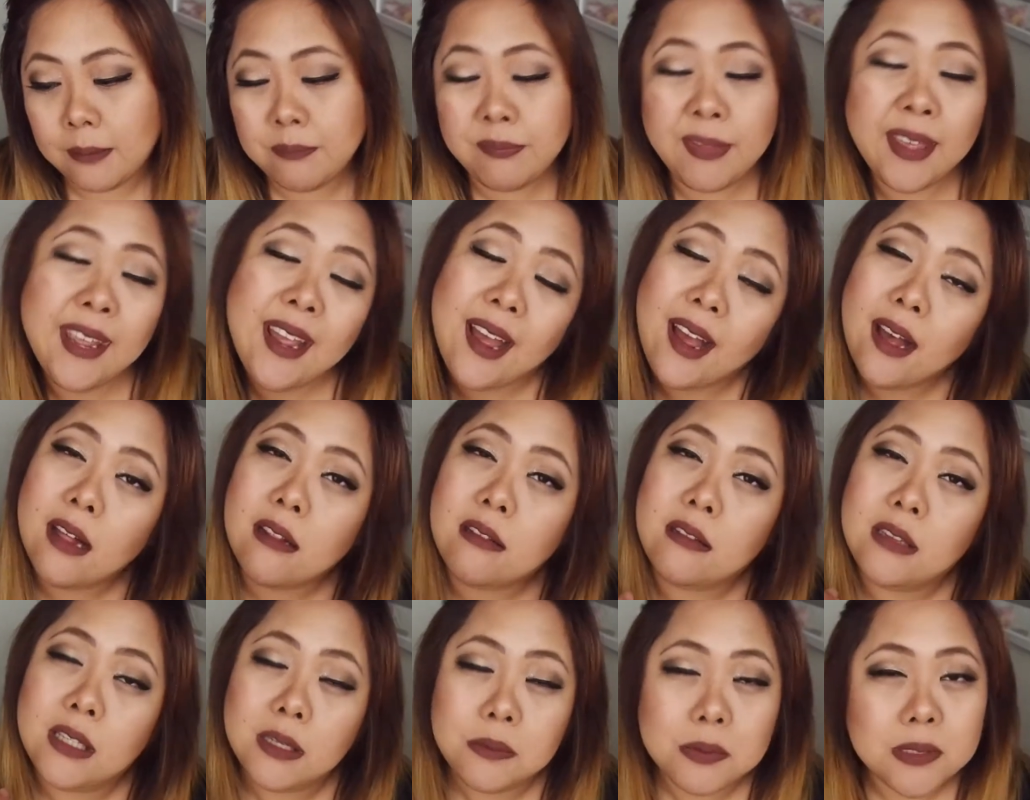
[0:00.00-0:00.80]
They
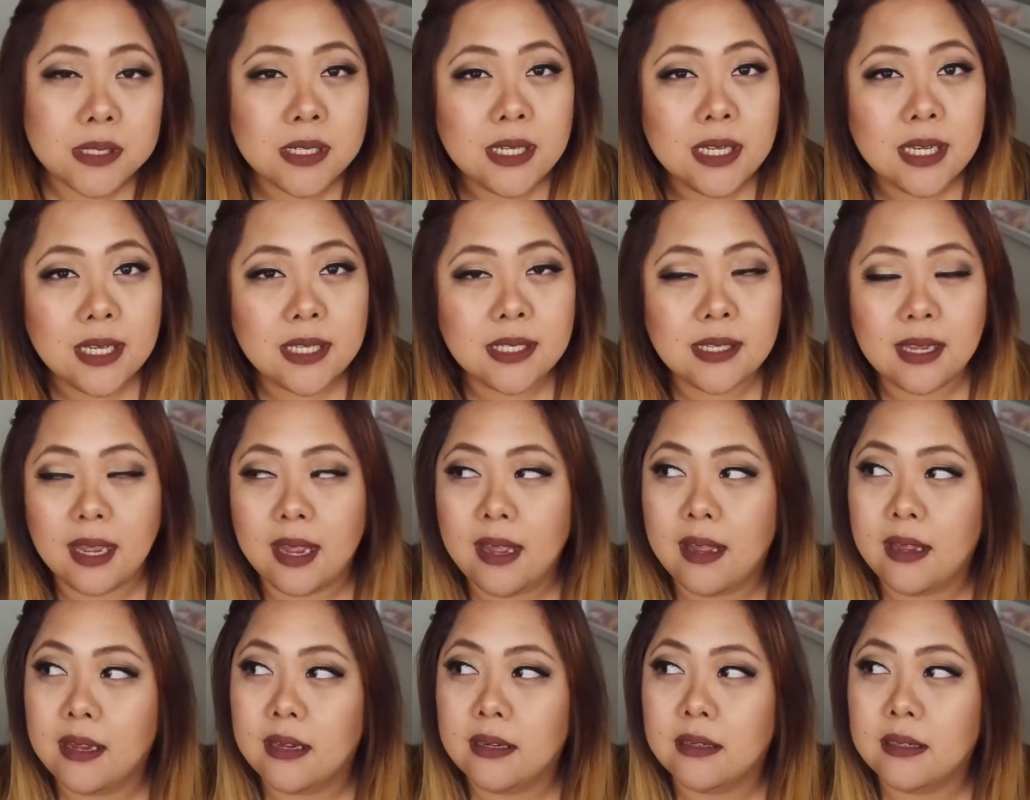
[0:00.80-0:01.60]
are lipsticks,
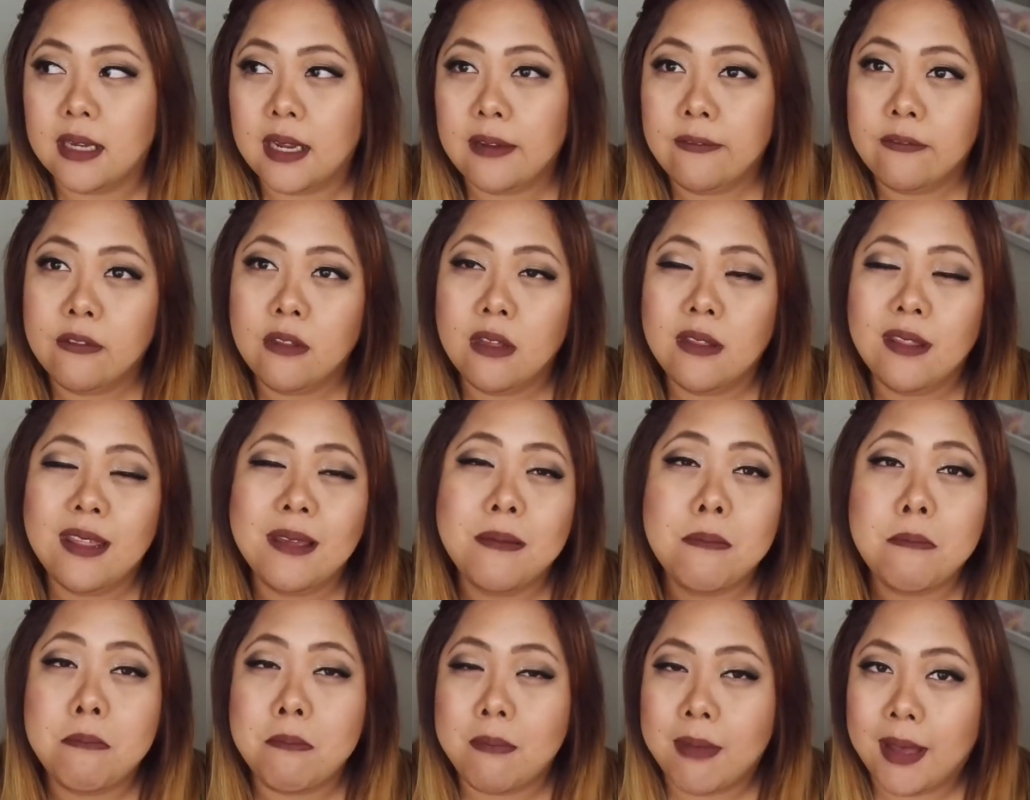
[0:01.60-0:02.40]
and even though
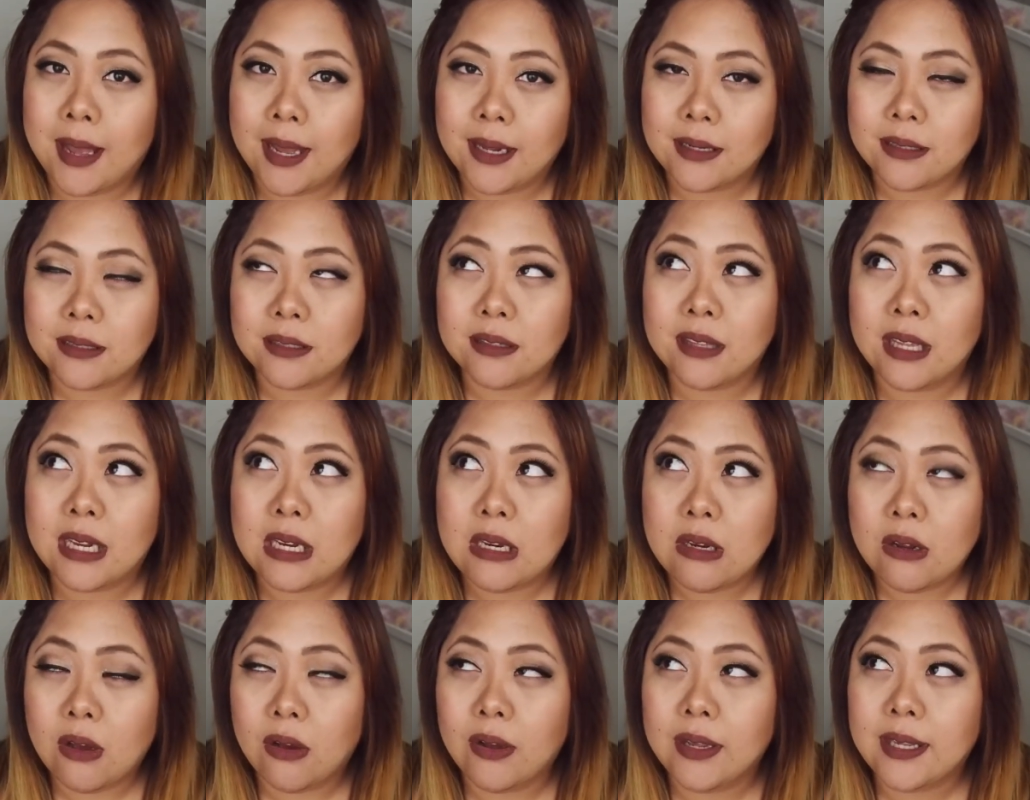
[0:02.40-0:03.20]
they're matte, they're
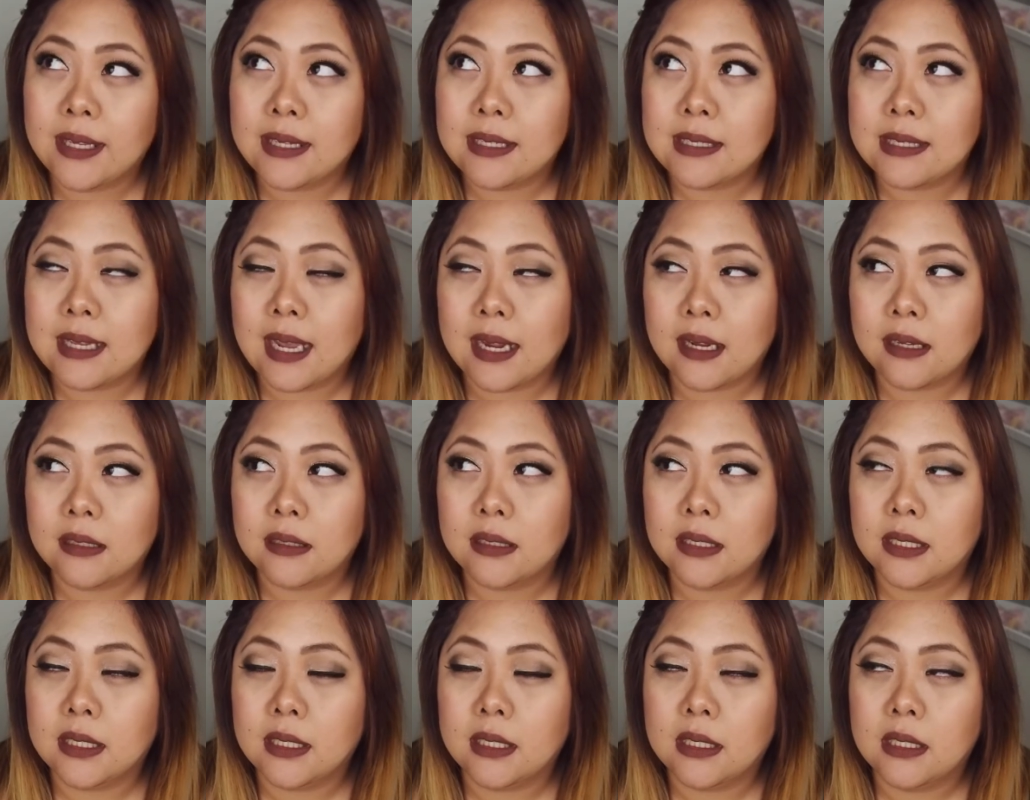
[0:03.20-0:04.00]
not
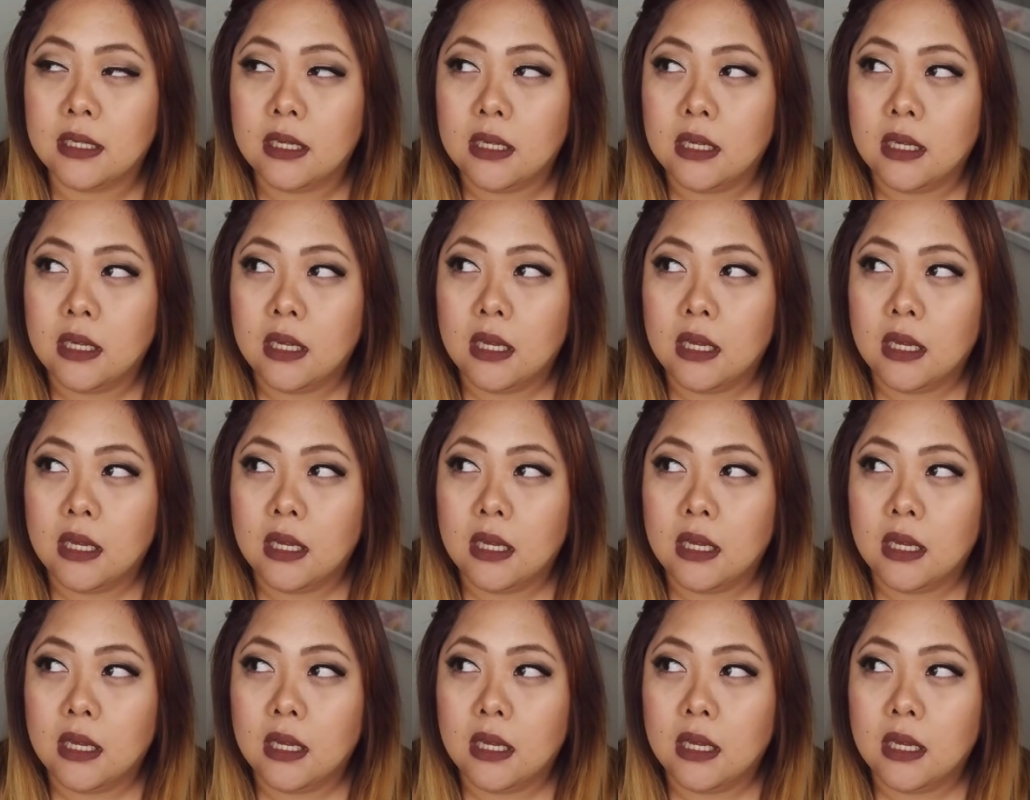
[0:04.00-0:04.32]
exactly,